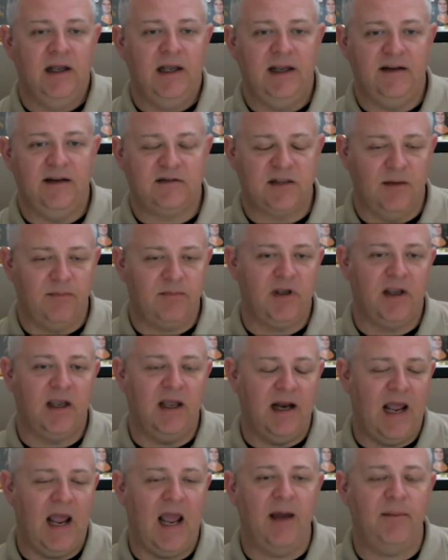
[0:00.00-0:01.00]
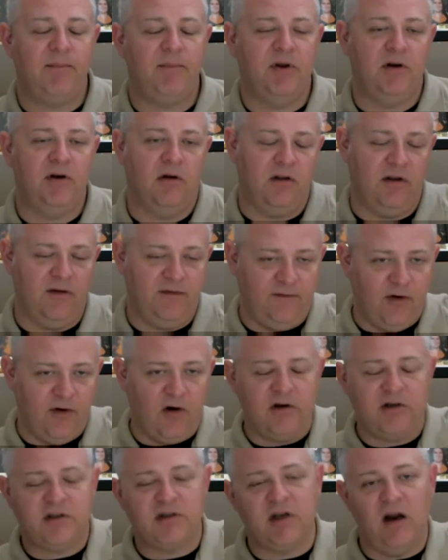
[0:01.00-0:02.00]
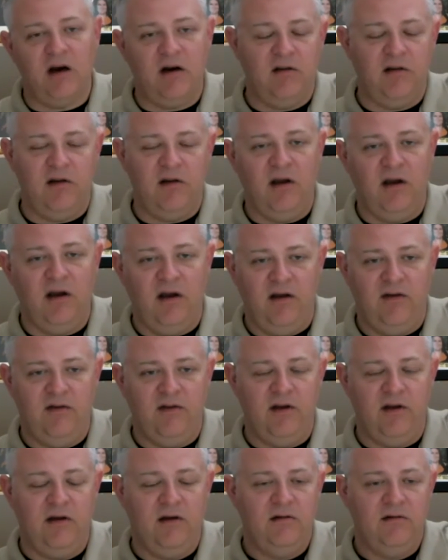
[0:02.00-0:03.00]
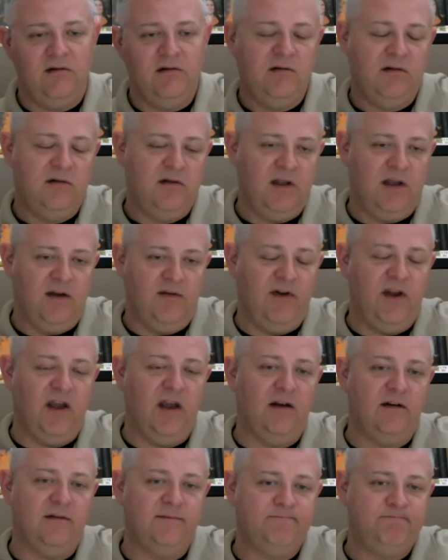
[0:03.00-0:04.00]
If something had happened on the far side of the event,